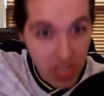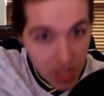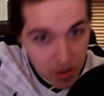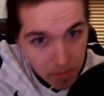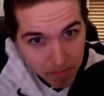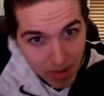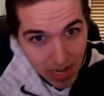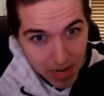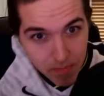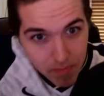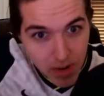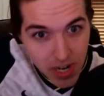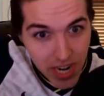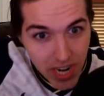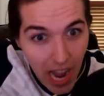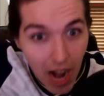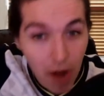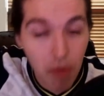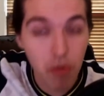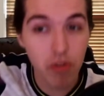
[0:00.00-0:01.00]
Man bun
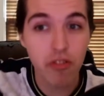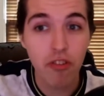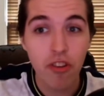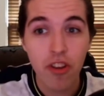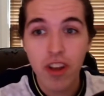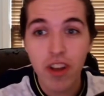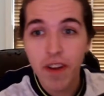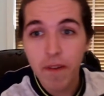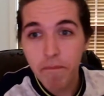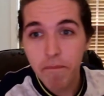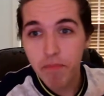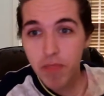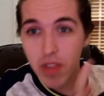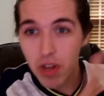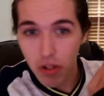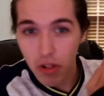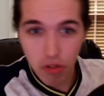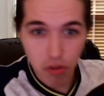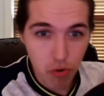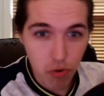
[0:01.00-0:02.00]
hours.
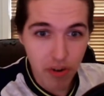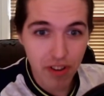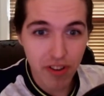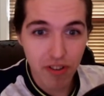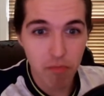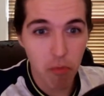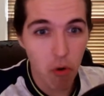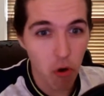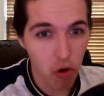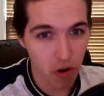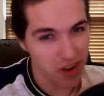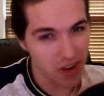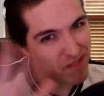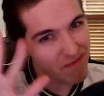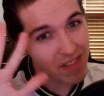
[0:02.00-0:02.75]
Lucas Moura.